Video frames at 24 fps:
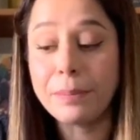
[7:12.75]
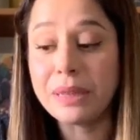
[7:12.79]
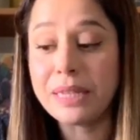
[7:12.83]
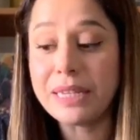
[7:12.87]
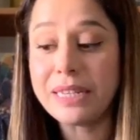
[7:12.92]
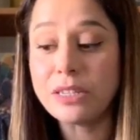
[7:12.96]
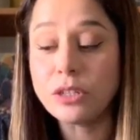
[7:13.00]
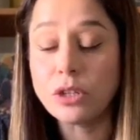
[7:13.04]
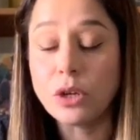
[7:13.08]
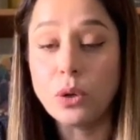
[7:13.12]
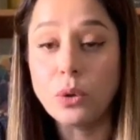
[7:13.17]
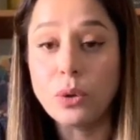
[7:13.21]

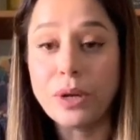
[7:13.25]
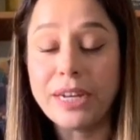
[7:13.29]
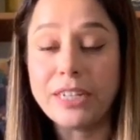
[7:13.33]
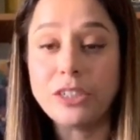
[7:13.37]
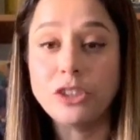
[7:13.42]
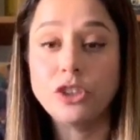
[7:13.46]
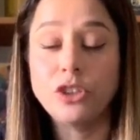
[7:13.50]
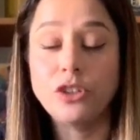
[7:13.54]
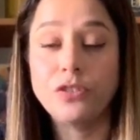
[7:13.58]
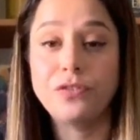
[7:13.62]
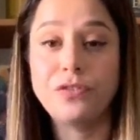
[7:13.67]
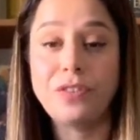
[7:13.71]
please go
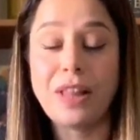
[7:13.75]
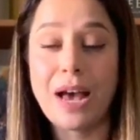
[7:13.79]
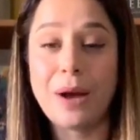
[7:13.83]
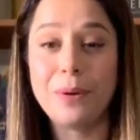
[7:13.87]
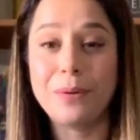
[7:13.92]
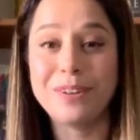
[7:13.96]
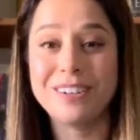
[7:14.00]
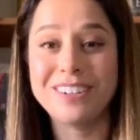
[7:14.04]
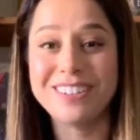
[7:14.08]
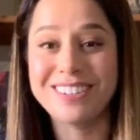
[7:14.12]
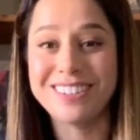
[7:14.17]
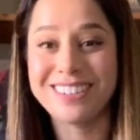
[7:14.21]
get your
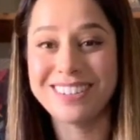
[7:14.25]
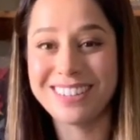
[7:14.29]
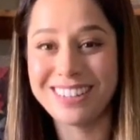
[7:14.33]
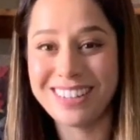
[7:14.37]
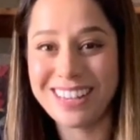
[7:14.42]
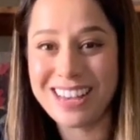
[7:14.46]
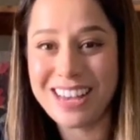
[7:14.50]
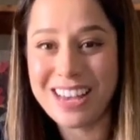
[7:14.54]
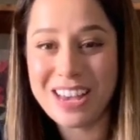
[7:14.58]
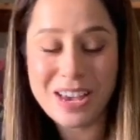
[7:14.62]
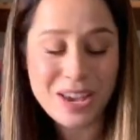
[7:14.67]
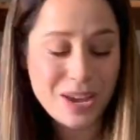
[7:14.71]
flowers.
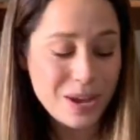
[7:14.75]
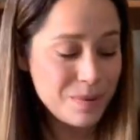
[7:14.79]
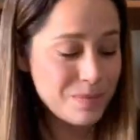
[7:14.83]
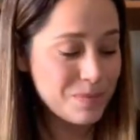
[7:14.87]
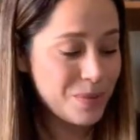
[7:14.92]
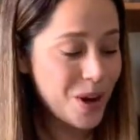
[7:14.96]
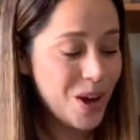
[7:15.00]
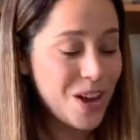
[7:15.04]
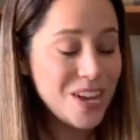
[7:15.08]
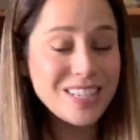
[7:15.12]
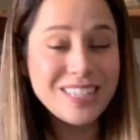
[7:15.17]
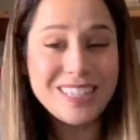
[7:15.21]

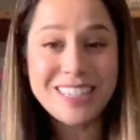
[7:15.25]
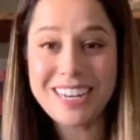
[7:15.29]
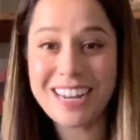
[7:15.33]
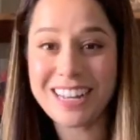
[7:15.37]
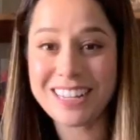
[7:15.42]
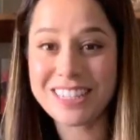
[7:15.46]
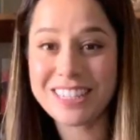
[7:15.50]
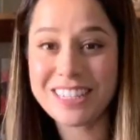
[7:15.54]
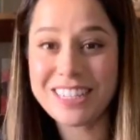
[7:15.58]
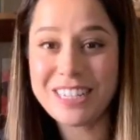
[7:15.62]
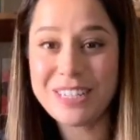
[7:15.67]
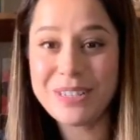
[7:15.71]
Pause and
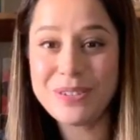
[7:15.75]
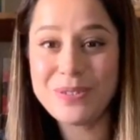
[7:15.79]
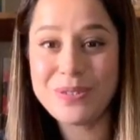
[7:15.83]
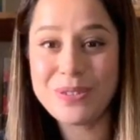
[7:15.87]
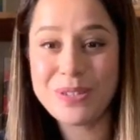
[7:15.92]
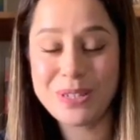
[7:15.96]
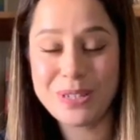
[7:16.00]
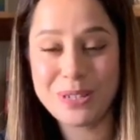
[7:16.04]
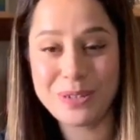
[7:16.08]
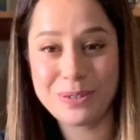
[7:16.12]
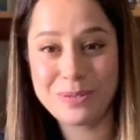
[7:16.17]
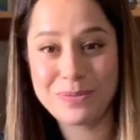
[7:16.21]
I'll see you
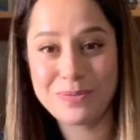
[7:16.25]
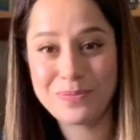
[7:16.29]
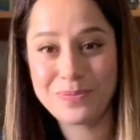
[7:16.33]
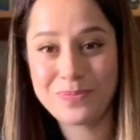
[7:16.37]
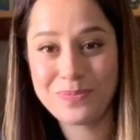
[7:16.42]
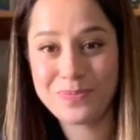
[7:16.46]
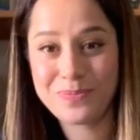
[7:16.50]
soon.